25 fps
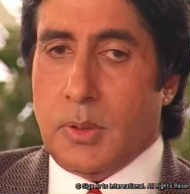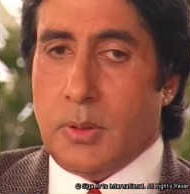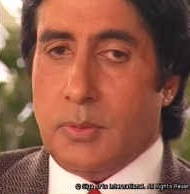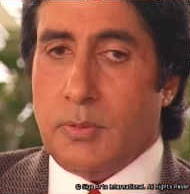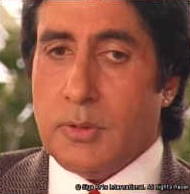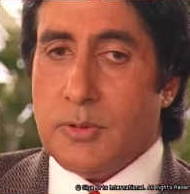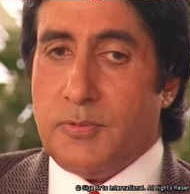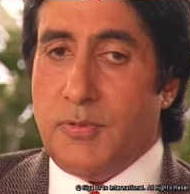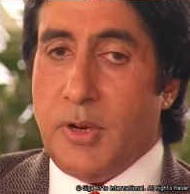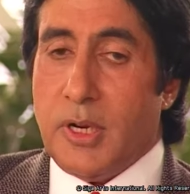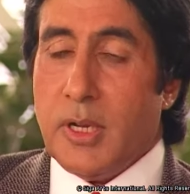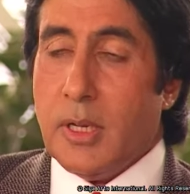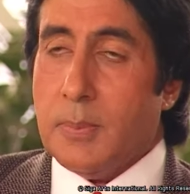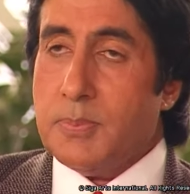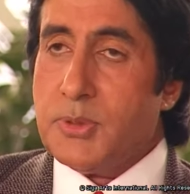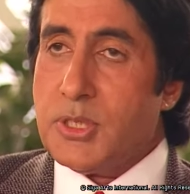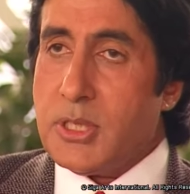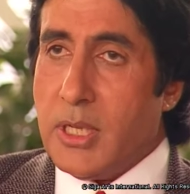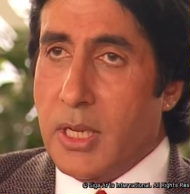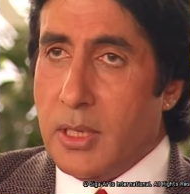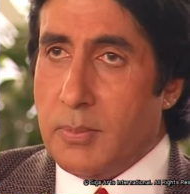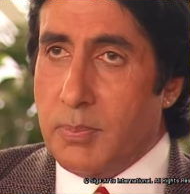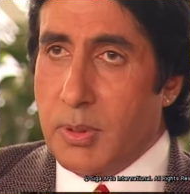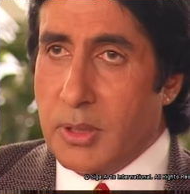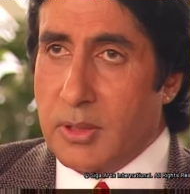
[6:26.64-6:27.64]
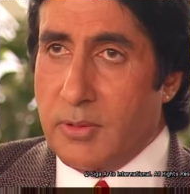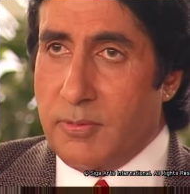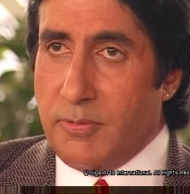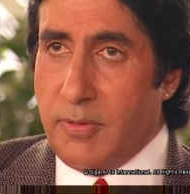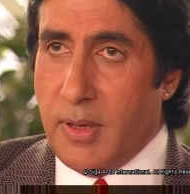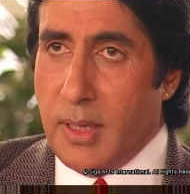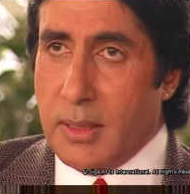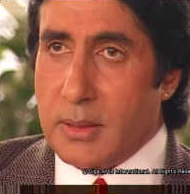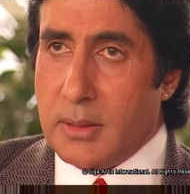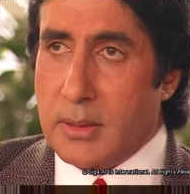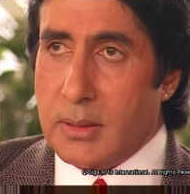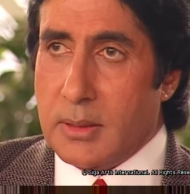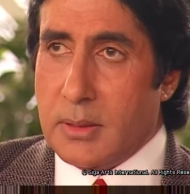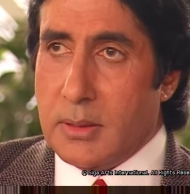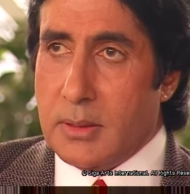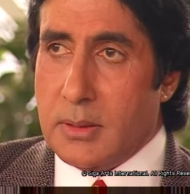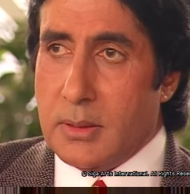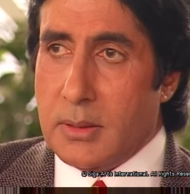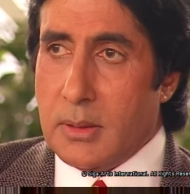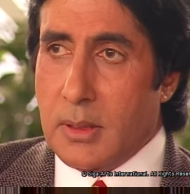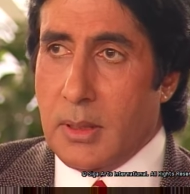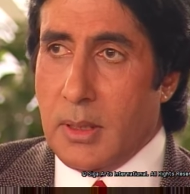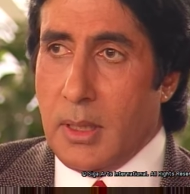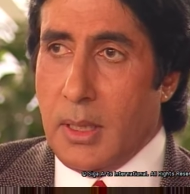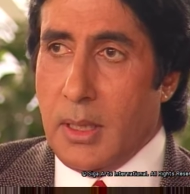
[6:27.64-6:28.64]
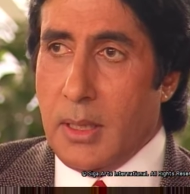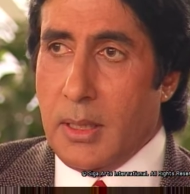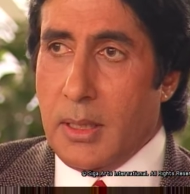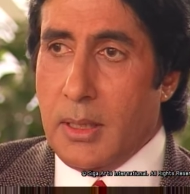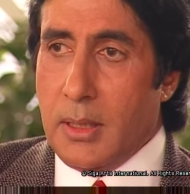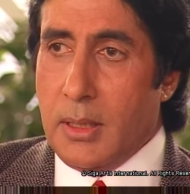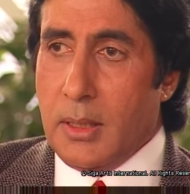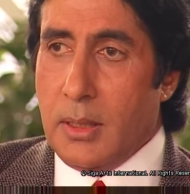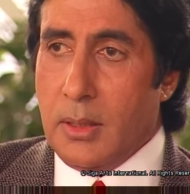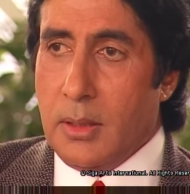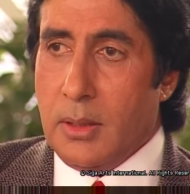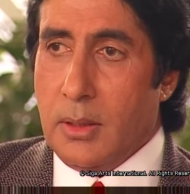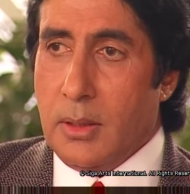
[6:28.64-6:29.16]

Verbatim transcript: was very upset by the fact that I